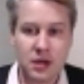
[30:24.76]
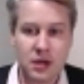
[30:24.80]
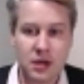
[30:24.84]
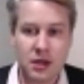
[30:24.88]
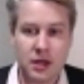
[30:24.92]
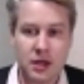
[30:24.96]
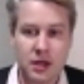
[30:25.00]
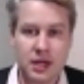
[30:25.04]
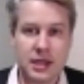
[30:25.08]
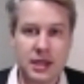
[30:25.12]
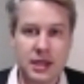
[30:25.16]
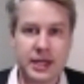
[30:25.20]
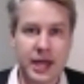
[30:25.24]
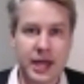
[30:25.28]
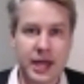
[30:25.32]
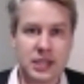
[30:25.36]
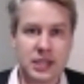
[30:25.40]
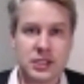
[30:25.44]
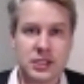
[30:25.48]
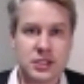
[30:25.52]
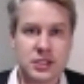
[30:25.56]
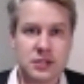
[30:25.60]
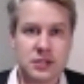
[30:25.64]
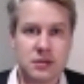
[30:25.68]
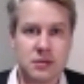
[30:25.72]

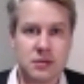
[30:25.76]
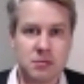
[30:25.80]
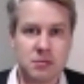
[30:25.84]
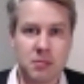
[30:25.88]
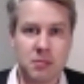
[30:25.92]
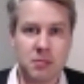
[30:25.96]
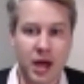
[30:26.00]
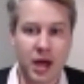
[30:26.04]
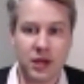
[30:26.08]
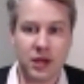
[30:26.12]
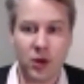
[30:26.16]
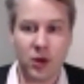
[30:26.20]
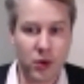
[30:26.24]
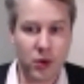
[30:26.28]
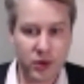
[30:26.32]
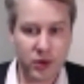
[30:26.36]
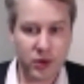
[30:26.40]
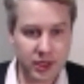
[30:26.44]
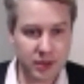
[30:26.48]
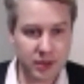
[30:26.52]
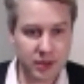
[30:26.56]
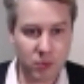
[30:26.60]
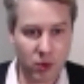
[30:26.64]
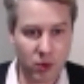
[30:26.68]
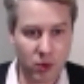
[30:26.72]
engaged my learning
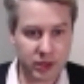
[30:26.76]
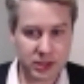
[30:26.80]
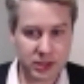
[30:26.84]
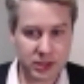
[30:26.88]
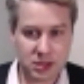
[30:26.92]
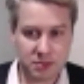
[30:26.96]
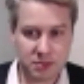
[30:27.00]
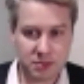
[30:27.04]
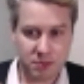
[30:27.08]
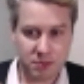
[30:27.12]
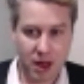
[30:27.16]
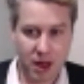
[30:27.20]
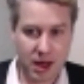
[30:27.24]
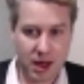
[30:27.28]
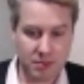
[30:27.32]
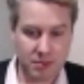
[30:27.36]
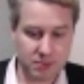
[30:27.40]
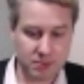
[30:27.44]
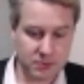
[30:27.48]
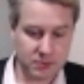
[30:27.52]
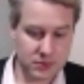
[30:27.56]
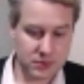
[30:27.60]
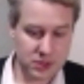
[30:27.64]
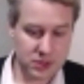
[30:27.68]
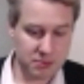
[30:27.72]
and wanting to
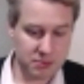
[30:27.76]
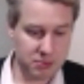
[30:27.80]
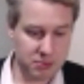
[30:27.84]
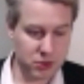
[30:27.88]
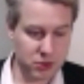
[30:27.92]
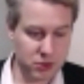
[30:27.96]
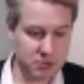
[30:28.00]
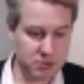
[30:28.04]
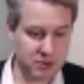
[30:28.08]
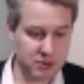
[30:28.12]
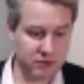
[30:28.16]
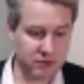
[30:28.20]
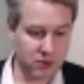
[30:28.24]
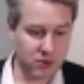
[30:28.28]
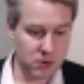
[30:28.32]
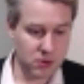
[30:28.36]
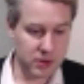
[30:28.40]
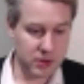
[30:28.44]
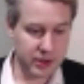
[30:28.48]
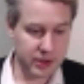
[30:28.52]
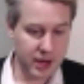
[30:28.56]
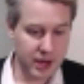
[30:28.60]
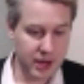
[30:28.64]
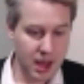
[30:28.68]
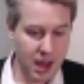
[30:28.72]
um, to push me
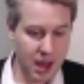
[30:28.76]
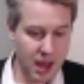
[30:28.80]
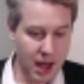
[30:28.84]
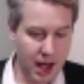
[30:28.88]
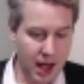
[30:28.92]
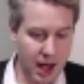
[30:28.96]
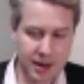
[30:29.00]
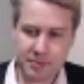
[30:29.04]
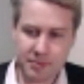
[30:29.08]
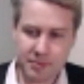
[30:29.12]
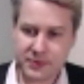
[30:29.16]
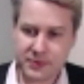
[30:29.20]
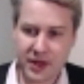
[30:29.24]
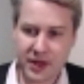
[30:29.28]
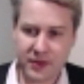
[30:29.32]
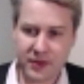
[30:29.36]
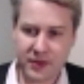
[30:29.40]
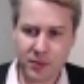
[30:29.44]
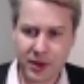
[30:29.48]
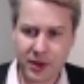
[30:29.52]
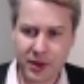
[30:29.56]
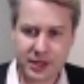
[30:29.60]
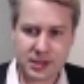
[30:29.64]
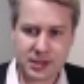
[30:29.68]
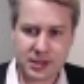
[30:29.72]
forward. Um, the other
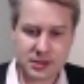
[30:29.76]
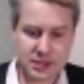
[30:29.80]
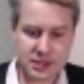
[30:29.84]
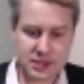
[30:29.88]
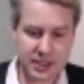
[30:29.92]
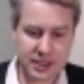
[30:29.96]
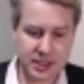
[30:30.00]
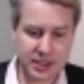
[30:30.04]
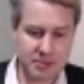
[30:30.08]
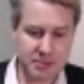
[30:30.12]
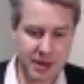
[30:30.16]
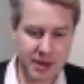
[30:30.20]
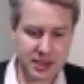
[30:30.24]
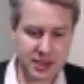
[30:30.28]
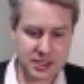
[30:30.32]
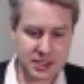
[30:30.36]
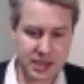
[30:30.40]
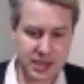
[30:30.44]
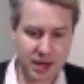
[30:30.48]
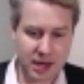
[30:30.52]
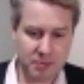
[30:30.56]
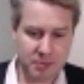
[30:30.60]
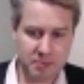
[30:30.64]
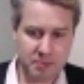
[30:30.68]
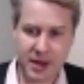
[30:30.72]
one thinking about is
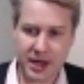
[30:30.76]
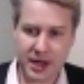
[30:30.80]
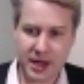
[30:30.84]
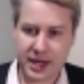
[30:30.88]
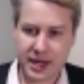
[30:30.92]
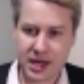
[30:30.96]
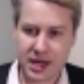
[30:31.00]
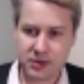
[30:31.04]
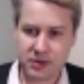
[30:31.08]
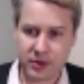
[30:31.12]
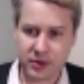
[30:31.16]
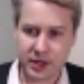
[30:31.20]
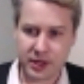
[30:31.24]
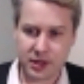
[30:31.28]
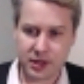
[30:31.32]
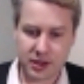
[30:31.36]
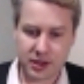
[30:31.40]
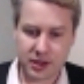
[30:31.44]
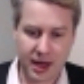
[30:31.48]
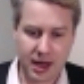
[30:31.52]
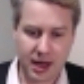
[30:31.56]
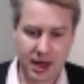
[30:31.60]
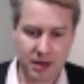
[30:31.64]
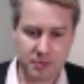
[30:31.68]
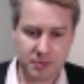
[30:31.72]
um, Beck Henrich,
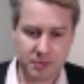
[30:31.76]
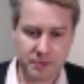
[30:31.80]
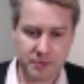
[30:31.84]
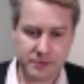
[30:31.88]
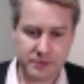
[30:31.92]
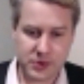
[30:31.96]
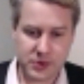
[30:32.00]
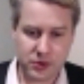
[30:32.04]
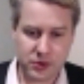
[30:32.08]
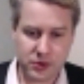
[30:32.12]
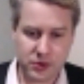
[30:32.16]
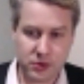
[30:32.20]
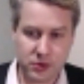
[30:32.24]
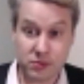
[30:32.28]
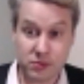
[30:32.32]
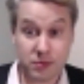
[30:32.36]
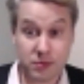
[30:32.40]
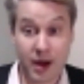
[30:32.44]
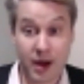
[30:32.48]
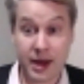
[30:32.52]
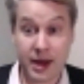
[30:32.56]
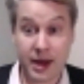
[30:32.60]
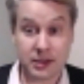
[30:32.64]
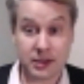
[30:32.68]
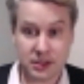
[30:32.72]
um, who
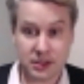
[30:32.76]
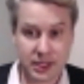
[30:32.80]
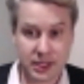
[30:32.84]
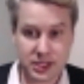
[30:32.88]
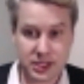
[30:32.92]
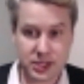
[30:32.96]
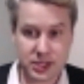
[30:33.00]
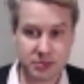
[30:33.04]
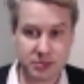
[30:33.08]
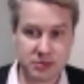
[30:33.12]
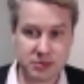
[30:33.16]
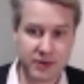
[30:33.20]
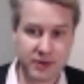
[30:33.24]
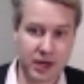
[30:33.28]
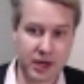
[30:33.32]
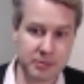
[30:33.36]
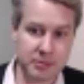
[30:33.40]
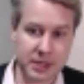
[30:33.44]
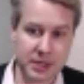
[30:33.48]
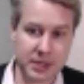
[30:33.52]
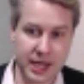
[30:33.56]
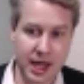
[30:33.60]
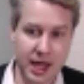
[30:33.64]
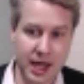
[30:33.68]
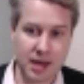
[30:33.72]
ran leadership
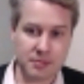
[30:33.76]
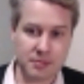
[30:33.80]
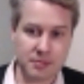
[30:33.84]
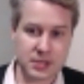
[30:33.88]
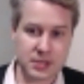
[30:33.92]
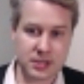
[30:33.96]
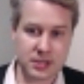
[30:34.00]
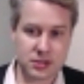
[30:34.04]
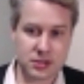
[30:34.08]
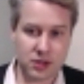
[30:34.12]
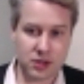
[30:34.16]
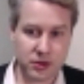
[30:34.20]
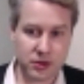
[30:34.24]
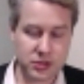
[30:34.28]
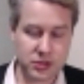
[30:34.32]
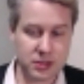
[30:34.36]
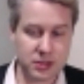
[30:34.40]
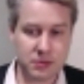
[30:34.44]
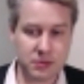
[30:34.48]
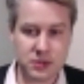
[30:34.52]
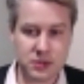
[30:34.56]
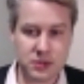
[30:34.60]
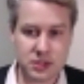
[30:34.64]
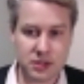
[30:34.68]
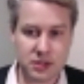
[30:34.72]
development camps, and so she
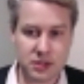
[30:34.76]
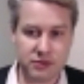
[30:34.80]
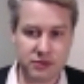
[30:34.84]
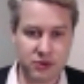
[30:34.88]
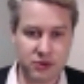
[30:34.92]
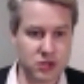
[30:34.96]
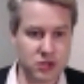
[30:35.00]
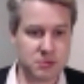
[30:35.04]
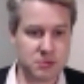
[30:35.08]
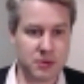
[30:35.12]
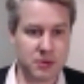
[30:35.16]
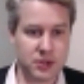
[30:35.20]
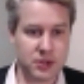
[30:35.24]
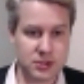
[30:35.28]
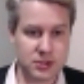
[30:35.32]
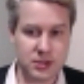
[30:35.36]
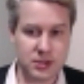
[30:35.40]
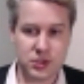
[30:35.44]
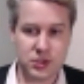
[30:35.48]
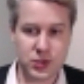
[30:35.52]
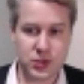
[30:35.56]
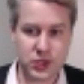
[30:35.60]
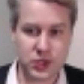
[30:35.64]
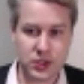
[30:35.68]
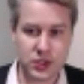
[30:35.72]
was the first person to
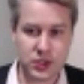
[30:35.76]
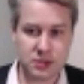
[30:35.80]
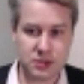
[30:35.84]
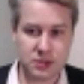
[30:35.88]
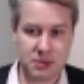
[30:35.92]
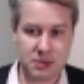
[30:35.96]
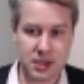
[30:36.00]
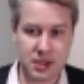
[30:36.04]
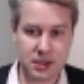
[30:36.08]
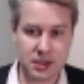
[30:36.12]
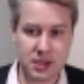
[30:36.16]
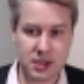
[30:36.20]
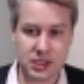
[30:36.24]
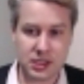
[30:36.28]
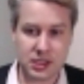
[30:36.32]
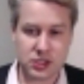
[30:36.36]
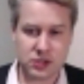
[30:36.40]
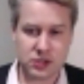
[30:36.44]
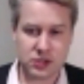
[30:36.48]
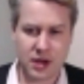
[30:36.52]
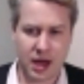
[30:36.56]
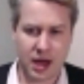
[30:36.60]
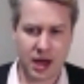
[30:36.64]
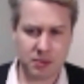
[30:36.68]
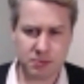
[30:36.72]
introduce me in,
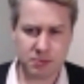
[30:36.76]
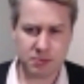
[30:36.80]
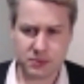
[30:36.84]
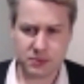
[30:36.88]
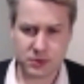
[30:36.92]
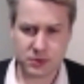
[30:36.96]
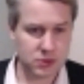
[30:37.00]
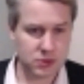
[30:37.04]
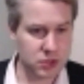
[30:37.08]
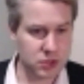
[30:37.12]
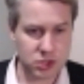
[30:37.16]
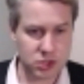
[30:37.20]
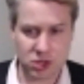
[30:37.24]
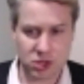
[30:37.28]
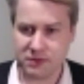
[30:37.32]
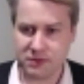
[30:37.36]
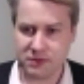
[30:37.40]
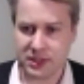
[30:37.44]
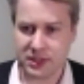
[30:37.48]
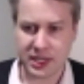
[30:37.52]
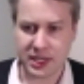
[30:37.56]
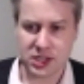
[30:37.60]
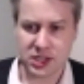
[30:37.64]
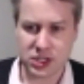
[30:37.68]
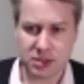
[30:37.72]
um, to servant
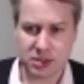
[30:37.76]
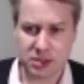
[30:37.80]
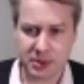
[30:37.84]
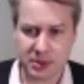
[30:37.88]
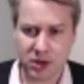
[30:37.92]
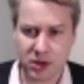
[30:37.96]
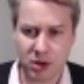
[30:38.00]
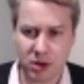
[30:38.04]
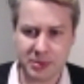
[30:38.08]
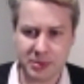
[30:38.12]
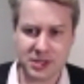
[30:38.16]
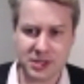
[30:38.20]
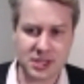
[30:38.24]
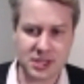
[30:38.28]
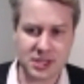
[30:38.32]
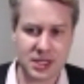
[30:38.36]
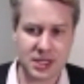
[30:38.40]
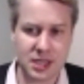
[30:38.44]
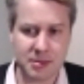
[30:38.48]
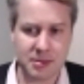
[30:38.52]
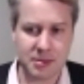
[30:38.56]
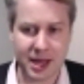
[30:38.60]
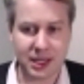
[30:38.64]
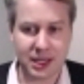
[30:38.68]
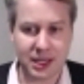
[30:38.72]
leadership, and got me thinking
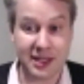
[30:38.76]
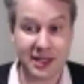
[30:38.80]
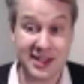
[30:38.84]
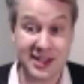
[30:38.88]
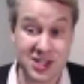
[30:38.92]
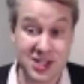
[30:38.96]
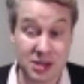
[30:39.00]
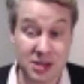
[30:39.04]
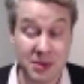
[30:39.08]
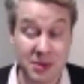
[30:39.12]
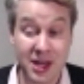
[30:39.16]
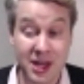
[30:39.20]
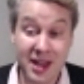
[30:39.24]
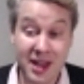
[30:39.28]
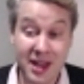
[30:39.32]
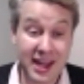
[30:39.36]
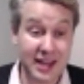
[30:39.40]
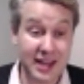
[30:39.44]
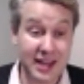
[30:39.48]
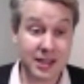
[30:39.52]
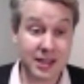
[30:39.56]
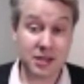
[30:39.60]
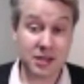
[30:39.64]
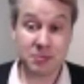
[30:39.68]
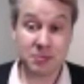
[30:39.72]
about leadership in
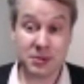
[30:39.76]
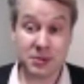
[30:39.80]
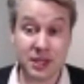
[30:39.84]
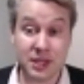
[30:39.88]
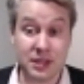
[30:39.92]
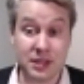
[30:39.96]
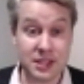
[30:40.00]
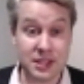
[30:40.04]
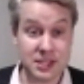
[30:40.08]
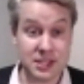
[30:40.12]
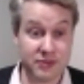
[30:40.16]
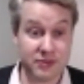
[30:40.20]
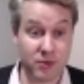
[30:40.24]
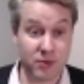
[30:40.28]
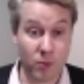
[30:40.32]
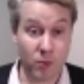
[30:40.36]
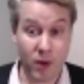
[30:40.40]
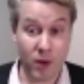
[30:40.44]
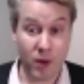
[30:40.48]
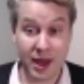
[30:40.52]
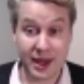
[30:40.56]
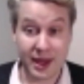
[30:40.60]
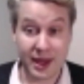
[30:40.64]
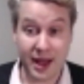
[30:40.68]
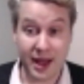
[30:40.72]
a completely different
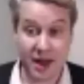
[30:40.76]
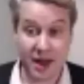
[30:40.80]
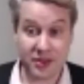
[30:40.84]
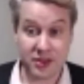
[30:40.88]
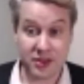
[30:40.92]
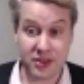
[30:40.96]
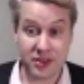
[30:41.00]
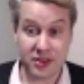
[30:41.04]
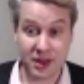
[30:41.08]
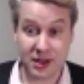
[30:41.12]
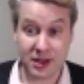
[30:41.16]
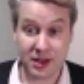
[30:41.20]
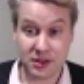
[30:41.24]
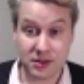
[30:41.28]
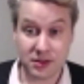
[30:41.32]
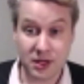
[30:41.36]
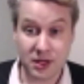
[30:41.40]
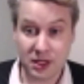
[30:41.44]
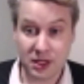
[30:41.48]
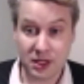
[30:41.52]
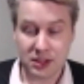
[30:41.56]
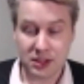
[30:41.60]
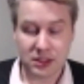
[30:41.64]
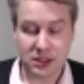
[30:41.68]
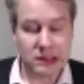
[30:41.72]
way, other than,
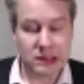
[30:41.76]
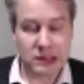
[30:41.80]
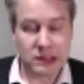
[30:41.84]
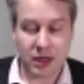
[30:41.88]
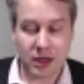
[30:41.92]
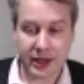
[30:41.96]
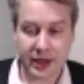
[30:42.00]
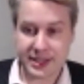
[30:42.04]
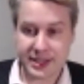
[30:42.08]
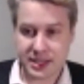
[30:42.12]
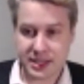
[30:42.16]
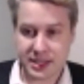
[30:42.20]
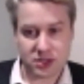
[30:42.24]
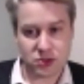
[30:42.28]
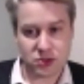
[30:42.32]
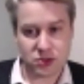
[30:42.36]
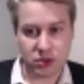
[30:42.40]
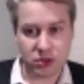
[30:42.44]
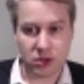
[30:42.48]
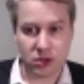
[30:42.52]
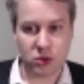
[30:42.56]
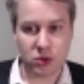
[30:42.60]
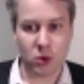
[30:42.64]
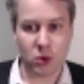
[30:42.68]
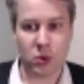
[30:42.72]
I guess, that sort
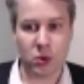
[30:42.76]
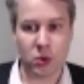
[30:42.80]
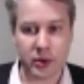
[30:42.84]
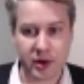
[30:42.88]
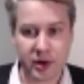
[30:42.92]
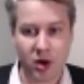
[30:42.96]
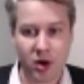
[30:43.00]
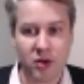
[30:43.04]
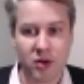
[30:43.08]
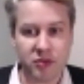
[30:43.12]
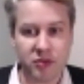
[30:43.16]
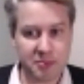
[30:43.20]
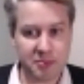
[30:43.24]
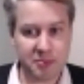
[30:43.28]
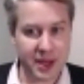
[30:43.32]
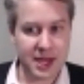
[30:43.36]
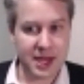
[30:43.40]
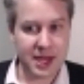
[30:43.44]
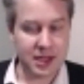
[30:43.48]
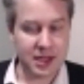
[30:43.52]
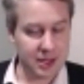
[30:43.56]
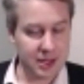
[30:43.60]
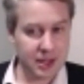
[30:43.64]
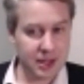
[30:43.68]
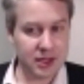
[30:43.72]
of glory of
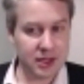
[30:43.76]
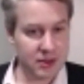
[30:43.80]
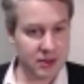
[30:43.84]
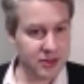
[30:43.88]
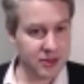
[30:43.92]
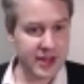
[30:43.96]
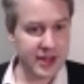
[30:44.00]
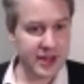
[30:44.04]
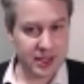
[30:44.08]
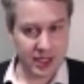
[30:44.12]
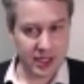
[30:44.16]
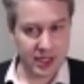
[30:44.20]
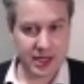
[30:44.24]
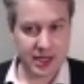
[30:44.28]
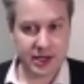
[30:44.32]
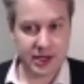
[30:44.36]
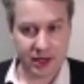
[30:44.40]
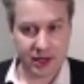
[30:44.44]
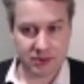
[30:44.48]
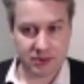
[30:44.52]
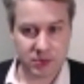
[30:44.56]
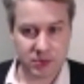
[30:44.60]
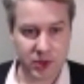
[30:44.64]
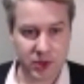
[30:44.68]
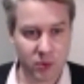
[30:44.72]
being the leader.
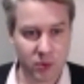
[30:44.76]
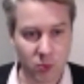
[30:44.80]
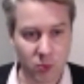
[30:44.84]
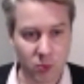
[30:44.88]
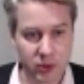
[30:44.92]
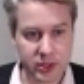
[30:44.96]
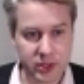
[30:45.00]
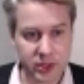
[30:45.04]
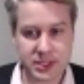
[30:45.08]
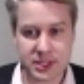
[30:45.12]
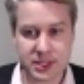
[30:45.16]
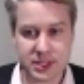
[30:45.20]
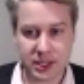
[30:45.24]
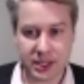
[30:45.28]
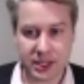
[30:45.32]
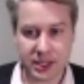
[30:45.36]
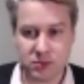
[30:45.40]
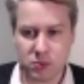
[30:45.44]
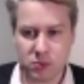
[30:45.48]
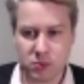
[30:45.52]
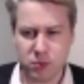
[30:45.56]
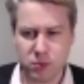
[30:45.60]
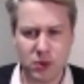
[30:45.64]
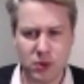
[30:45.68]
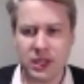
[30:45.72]
You know, what is the le-
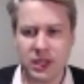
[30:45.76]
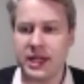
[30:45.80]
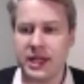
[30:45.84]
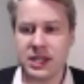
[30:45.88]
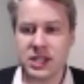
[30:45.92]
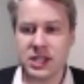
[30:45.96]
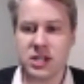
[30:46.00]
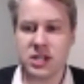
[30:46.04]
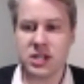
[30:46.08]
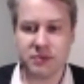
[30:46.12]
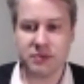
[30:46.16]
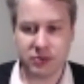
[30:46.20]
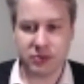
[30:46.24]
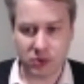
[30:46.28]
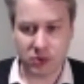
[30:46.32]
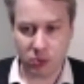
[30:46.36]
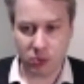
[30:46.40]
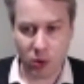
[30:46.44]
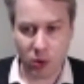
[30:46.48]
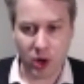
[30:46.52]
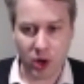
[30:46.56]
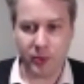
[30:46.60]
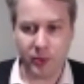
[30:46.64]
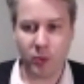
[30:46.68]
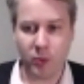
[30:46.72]
leadership for
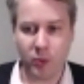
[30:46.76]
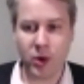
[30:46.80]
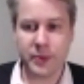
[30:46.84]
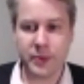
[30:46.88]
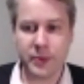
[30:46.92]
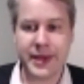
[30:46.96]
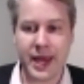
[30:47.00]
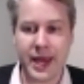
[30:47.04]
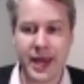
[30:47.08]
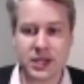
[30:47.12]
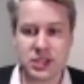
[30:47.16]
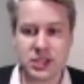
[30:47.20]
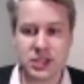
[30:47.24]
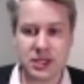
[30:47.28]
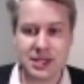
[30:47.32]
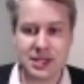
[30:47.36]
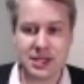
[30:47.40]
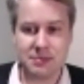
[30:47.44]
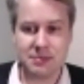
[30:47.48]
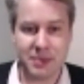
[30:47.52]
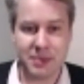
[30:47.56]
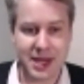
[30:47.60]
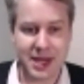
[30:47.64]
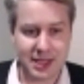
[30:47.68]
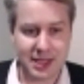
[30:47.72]
what? What are we actually
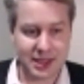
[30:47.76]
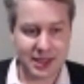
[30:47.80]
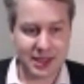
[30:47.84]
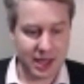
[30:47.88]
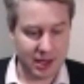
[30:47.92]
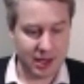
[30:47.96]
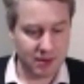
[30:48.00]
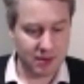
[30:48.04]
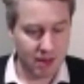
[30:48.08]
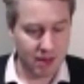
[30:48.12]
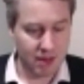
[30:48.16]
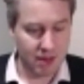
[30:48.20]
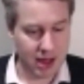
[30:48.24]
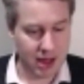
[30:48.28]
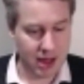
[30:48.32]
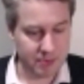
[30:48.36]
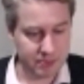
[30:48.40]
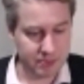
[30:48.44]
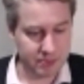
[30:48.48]
being there um,